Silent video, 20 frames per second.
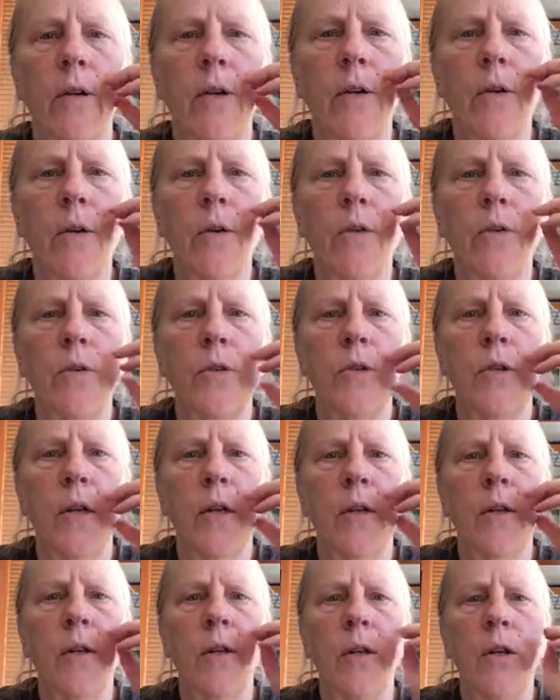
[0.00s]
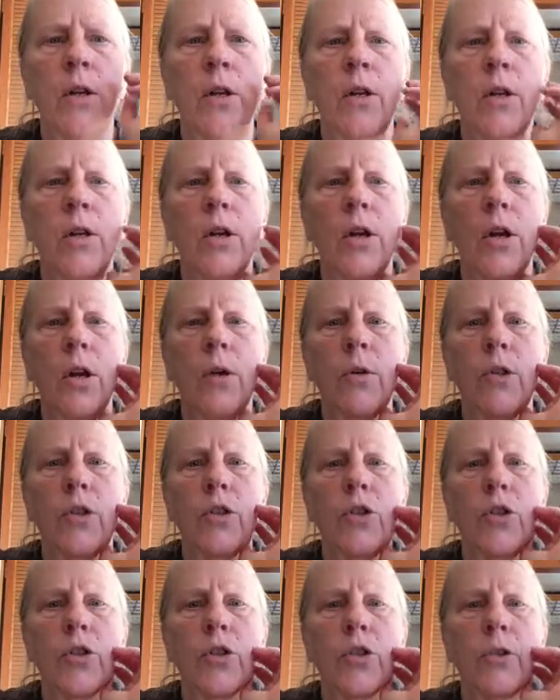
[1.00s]
oats, and
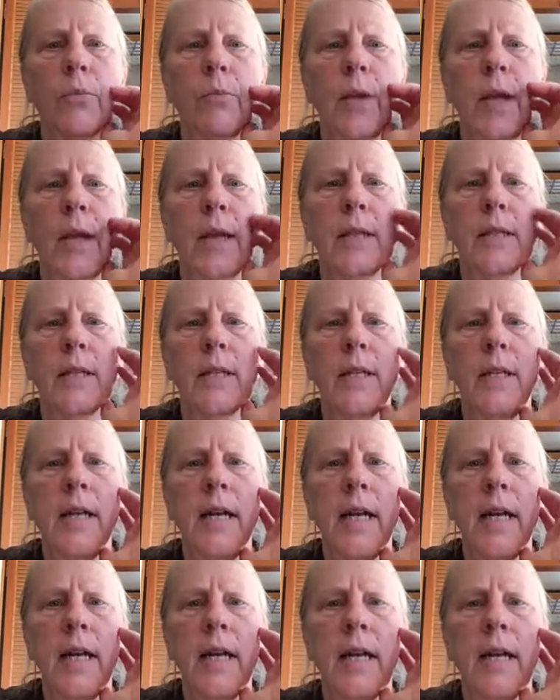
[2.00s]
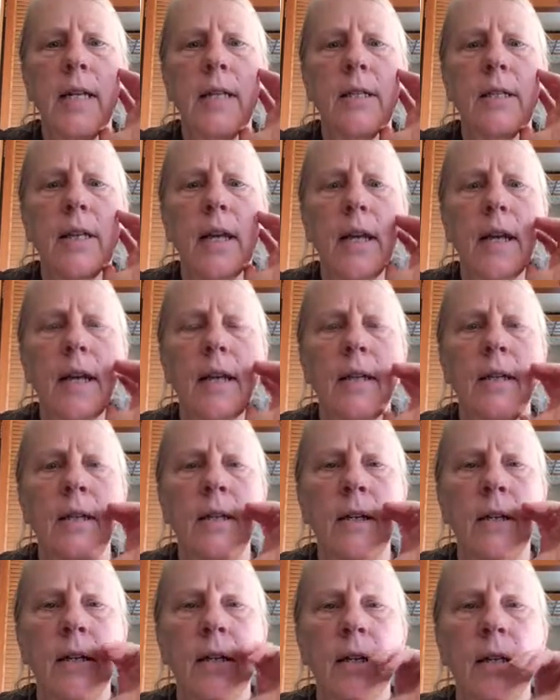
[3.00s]
it's just a man's needs, and